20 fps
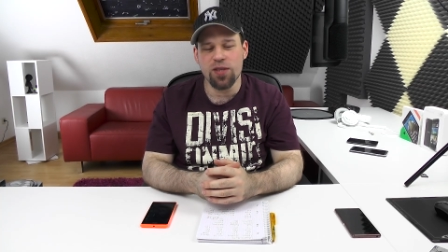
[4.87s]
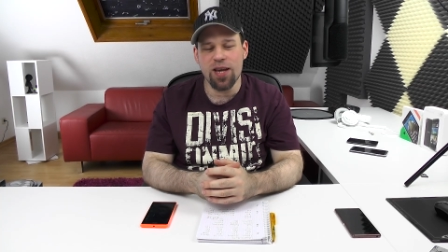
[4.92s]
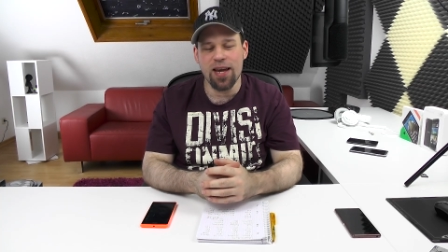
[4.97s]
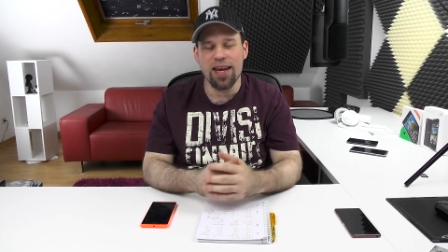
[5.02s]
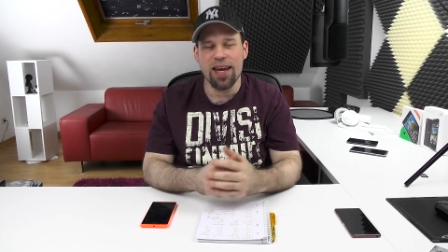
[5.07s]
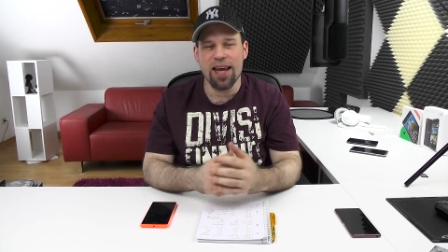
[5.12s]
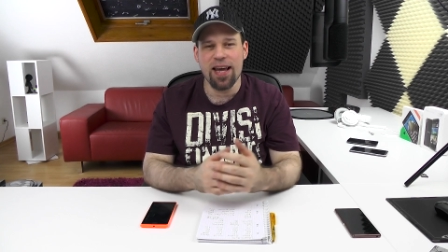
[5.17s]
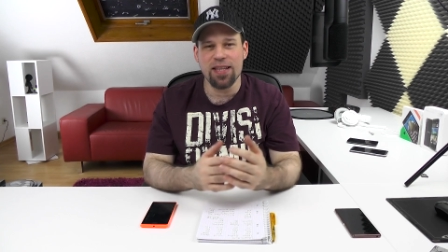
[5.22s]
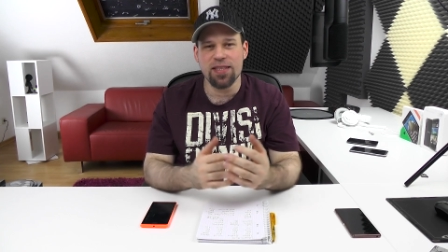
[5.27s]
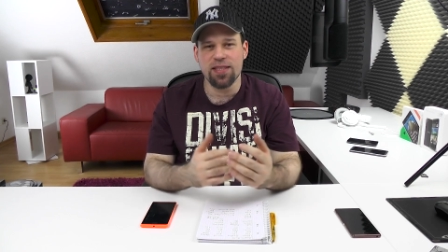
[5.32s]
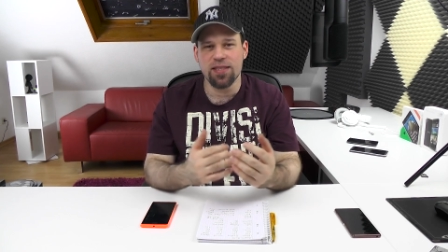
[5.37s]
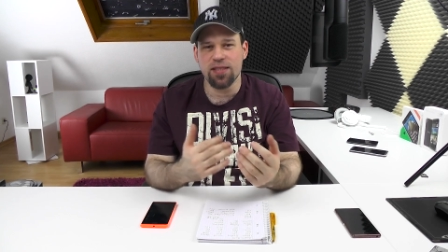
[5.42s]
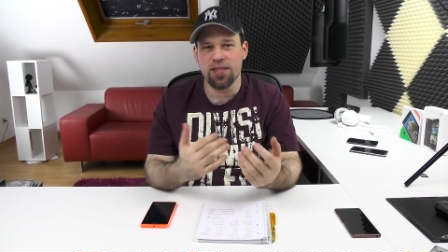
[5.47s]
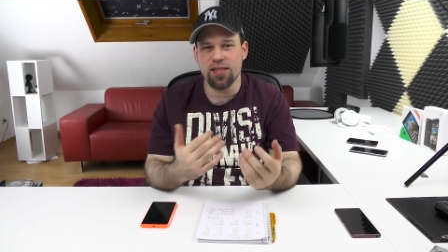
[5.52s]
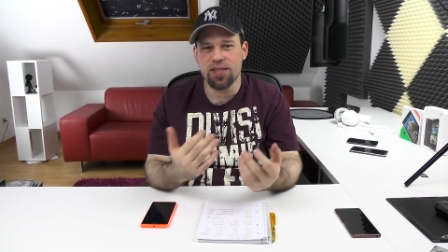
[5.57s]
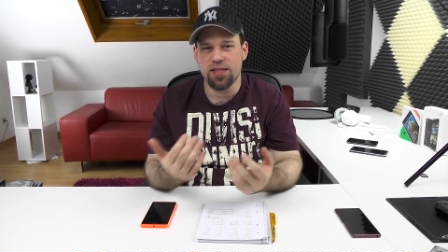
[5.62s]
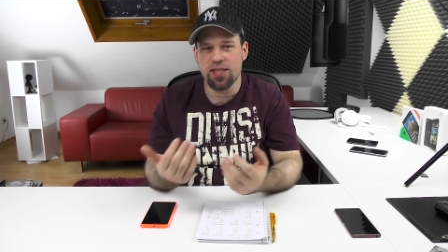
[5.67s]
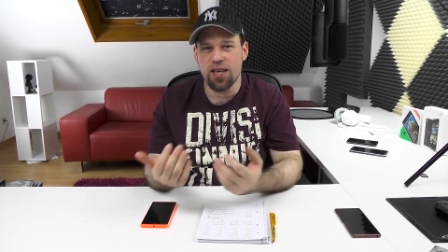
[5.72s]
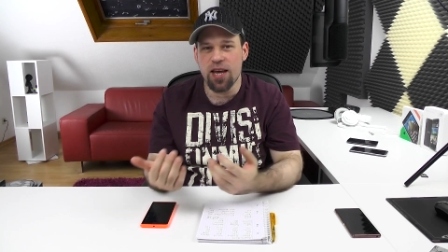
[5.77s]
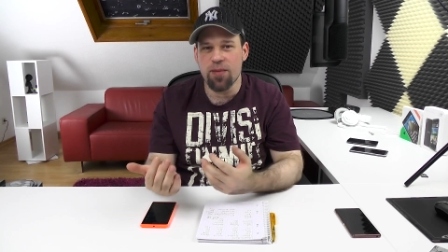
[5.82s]
I get the
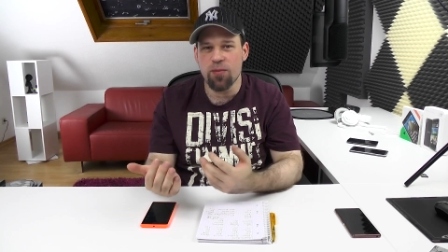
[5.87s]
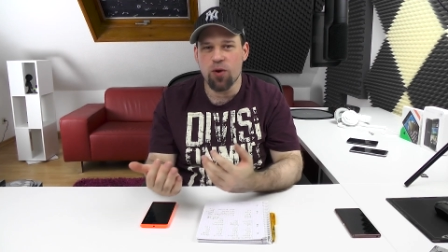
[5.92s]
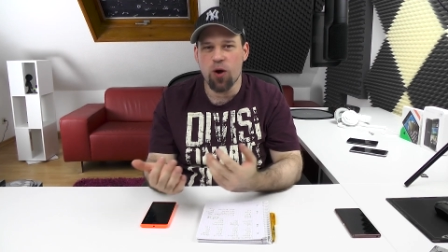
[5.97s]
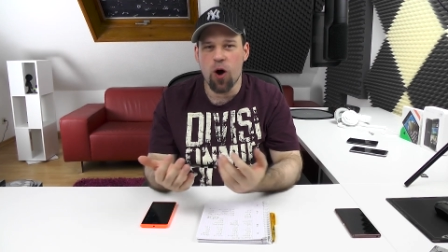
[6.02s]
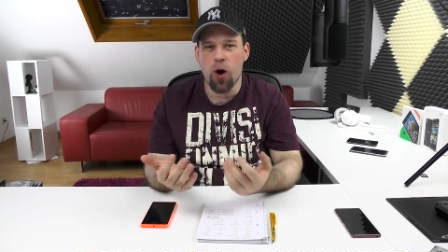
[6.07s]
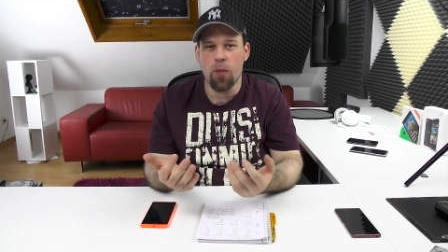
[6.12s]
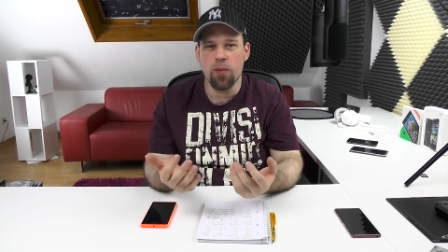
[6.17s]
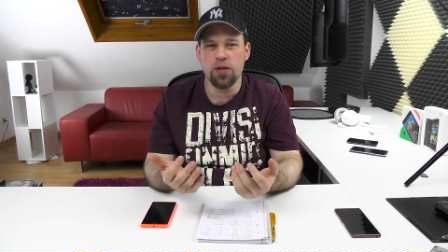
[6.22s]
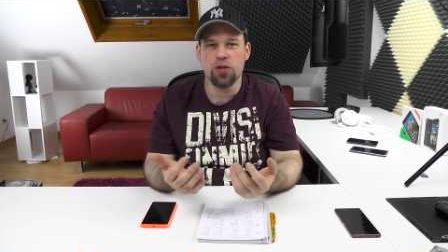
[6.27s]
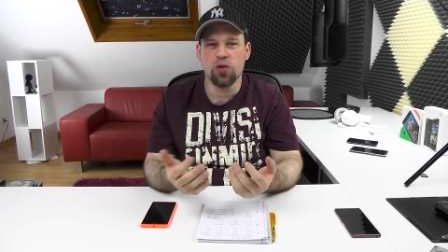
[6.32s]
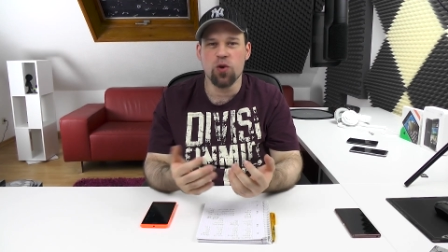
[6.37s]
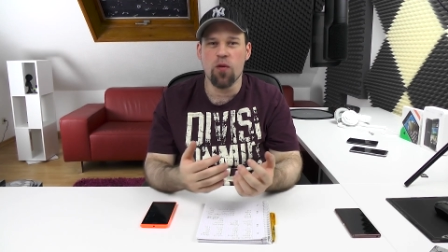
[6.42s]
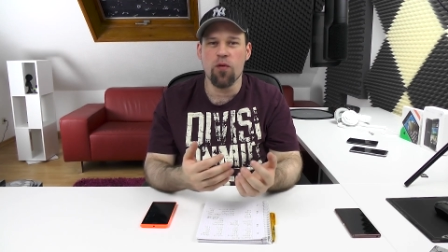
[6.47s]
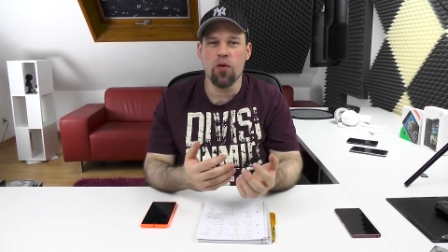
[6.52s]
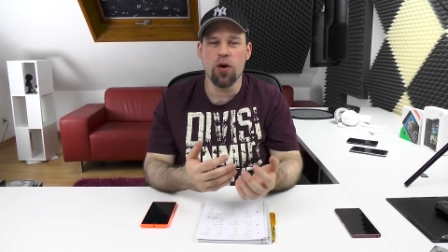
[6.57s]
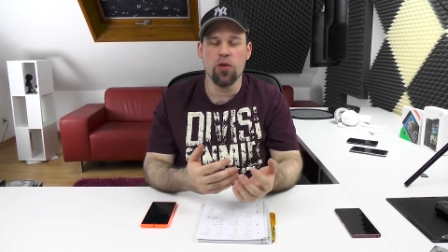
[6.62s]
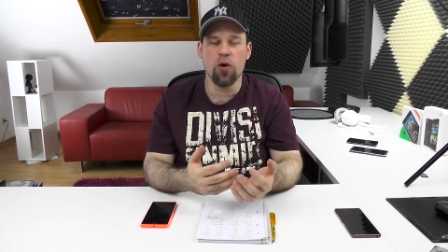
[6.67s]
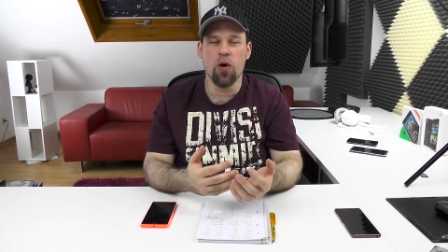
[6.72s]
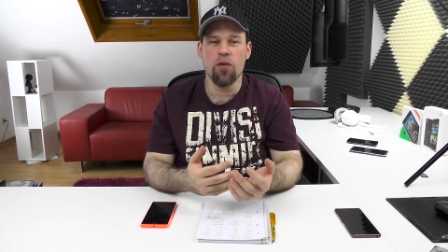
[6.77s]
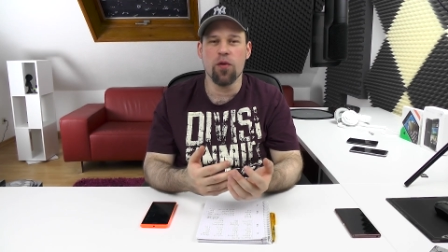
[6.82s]
same comments
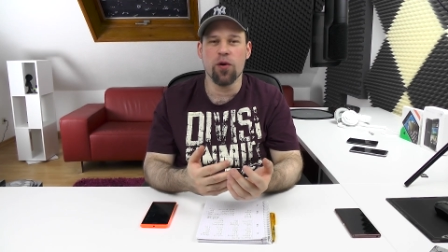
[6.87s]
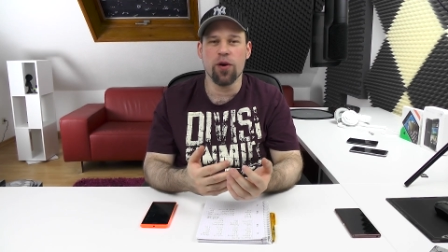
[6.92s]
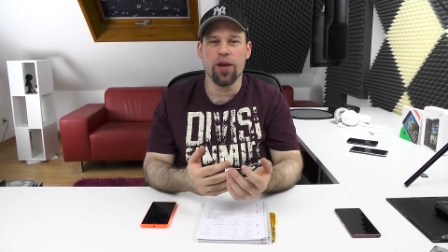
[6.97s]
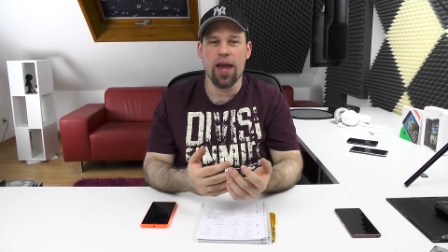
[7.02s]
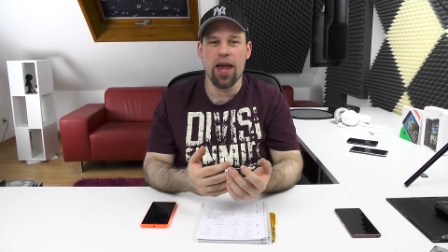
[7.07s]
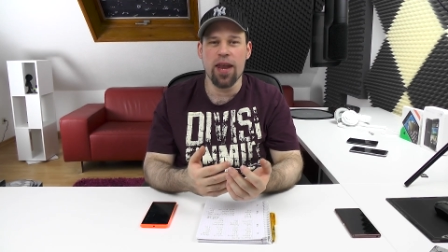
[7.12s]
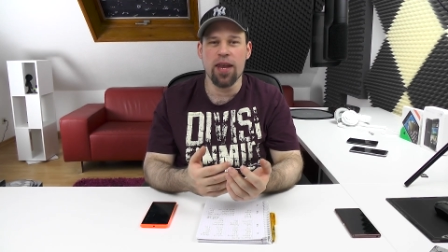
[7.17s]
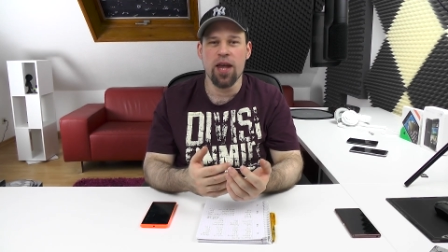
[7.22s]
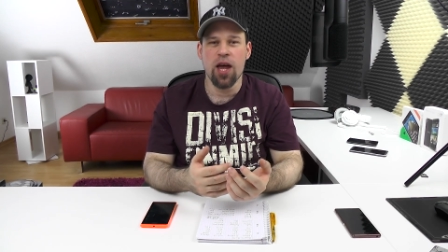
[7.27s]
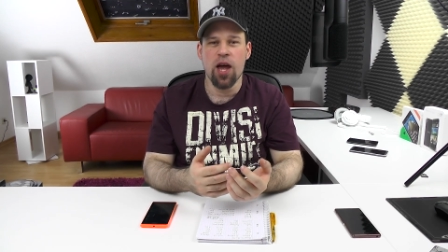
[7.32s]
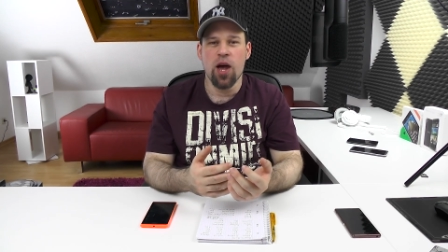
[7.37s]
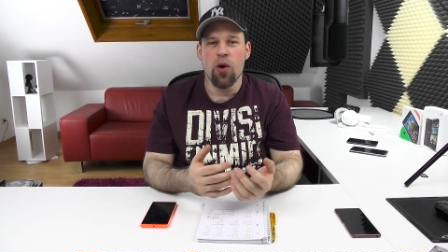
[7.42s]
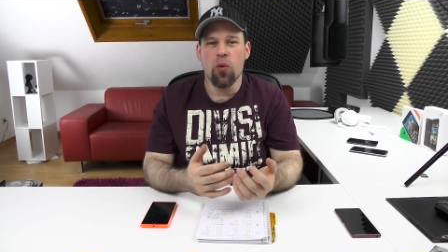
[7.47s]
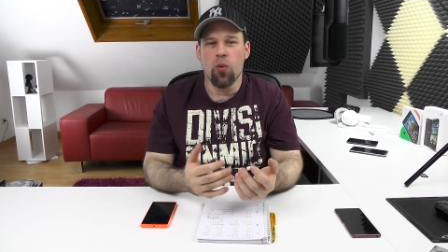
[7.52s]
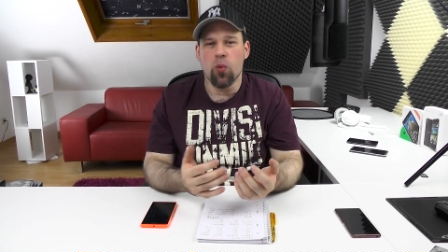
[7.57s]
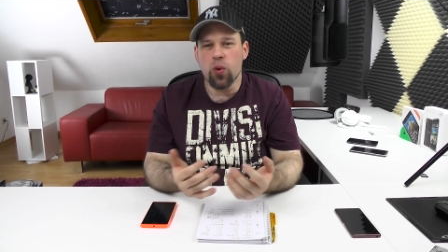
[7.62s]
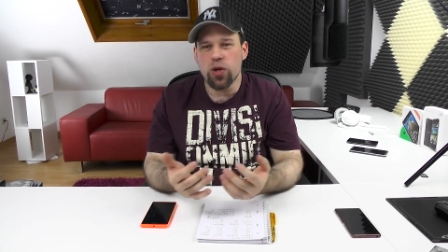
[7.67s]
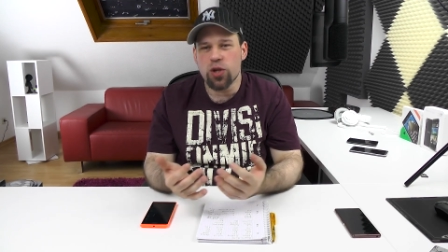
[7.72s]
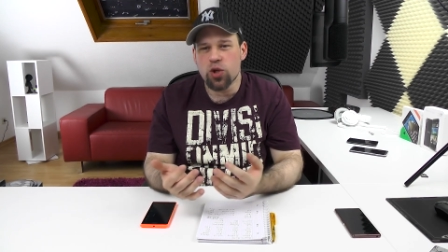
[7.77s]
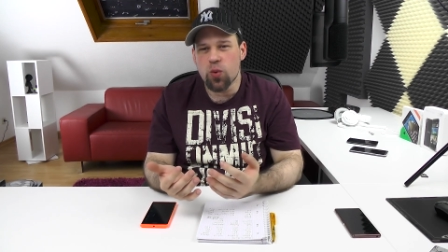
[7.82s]
over and over again.
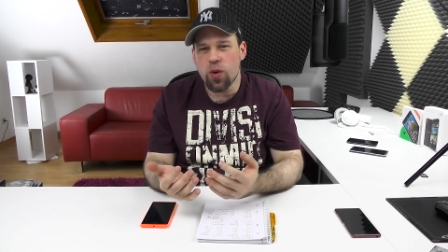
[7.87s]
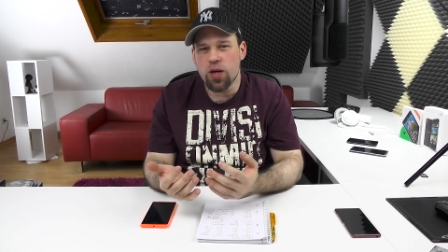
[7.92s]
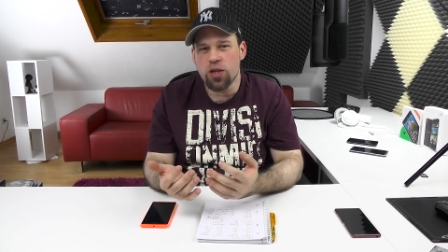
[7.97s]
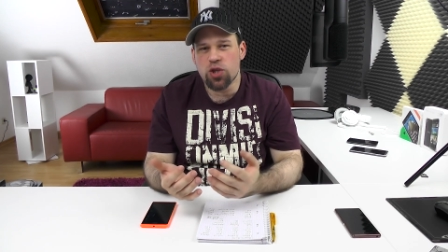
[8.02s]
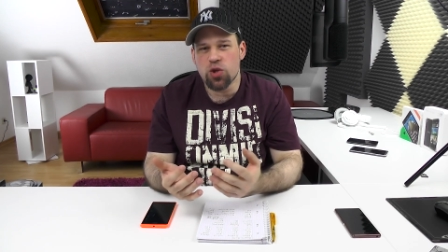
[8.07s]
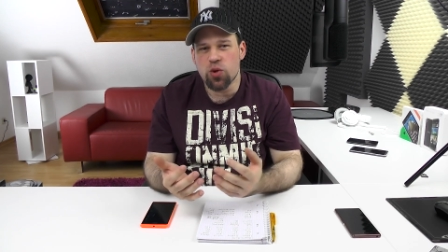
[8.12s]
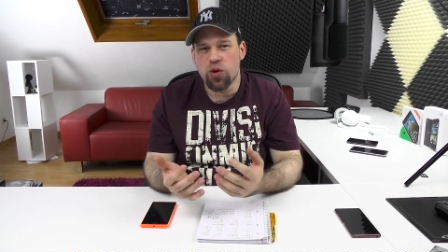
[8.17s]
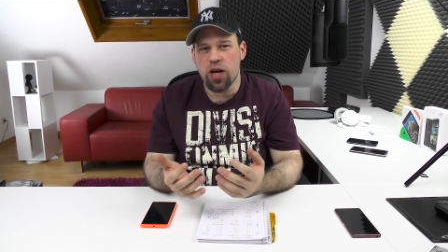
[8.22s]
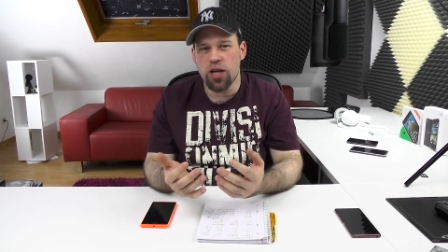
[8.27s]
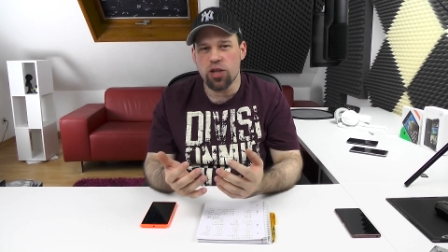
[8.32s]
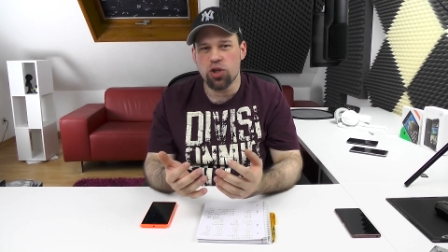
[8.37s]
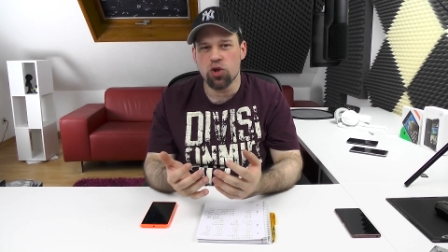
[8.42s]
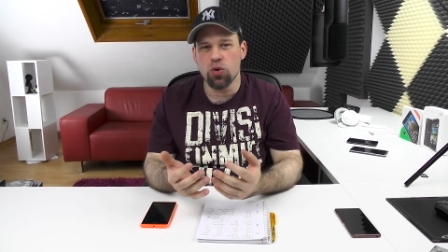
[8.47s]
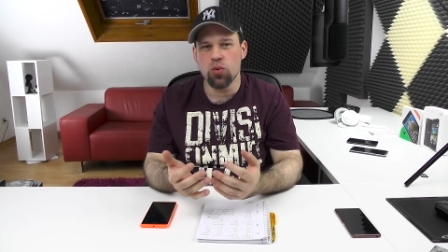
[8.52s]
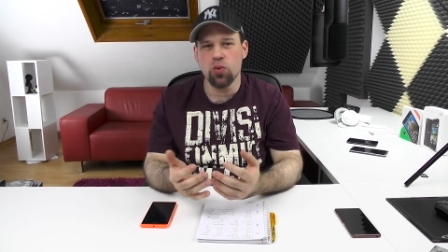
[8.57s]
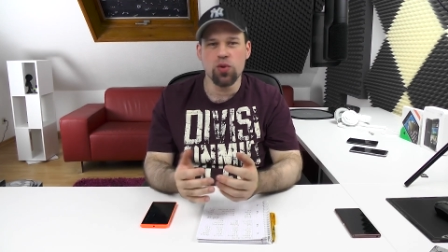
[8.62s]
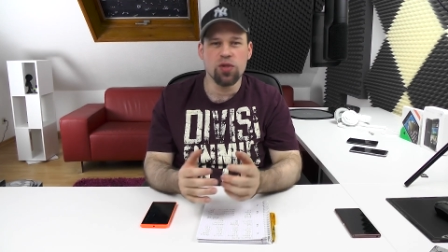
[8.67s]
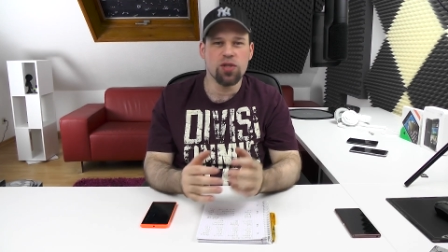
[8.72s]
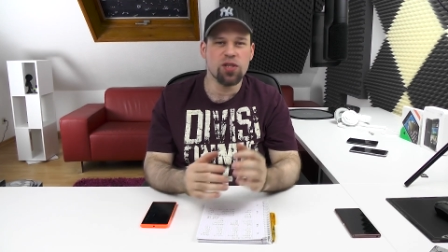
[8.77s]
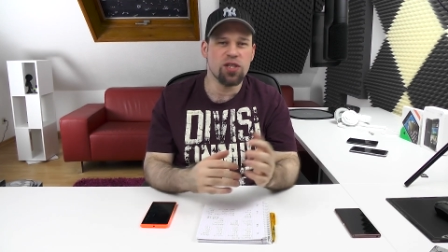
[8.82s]
Which one should I choose?